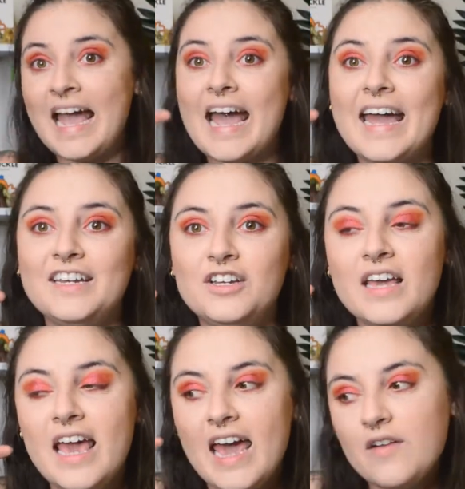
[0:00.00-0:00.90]
and
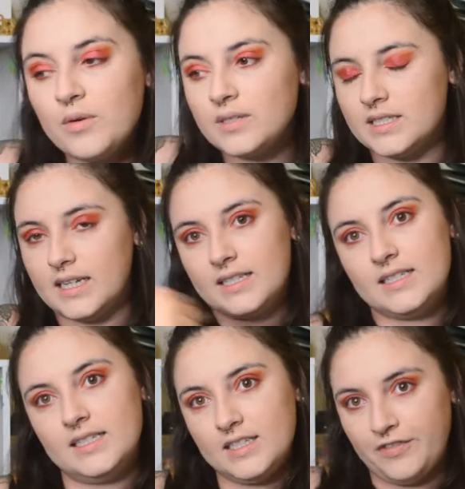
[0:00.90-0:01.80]
everyone stands
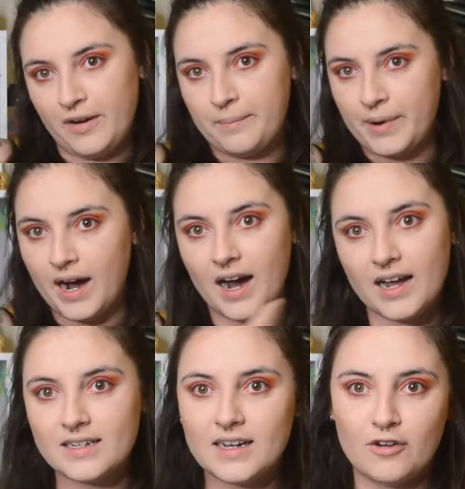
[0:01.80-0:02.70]
in a different
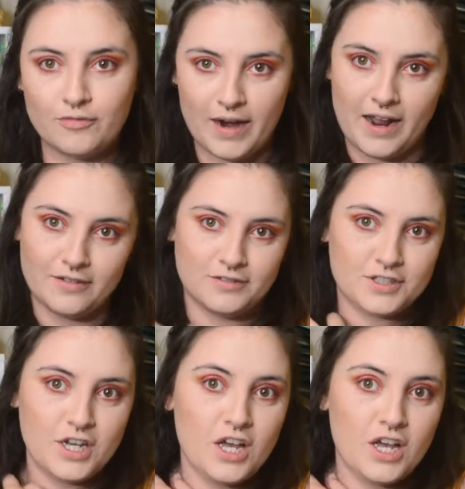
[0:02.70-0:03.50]
part around